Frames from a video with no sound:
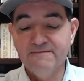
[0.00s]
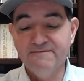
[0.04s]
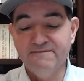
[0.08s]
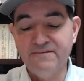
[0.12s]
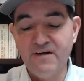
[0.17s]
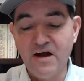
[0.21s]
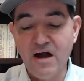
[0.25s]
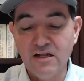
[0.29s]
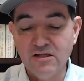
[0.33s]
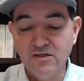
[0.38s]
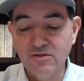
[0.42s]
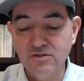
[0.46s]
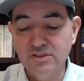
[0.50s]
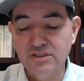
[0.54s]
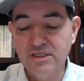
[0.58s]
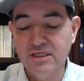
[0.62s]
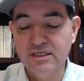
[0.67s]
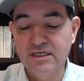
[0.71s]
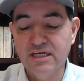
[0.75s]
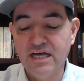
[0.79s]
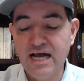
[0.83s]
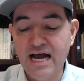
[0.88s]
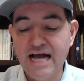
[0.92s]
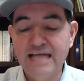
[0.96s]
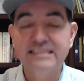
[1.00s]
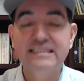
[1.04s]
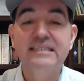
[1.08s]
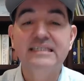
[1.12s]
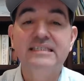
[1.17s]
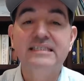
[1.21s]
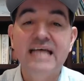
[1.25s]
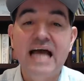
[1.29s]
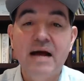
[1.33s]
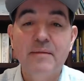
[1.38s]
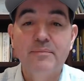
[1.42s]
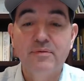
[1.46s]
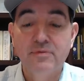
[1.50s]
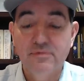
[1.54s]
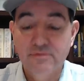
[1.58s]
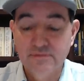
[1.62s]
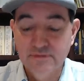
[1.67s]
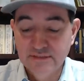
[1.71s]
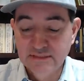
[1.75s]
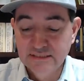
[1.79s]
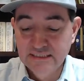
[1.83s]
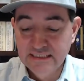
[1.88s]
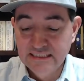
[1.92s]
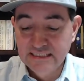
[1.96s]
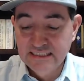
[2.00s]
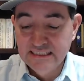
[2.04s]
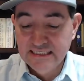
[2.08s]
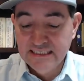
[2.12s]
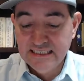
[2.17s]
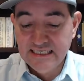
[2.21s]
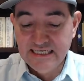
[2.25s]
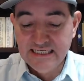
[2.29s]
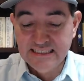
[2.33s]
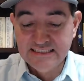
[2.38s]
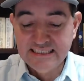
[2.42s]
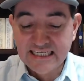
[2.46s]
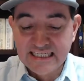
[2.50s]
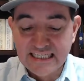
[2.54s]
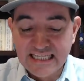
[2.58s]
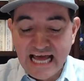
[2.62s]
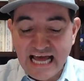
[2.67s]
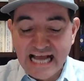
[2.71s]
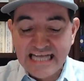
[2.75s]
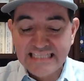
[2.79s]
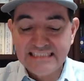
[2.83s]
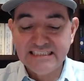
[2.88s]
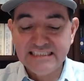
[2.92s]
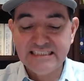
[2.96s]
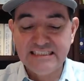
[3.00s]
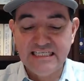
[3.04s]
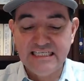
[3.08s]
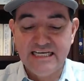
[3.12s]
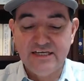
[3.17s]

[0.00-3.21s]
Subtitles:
Follows God's example. Delights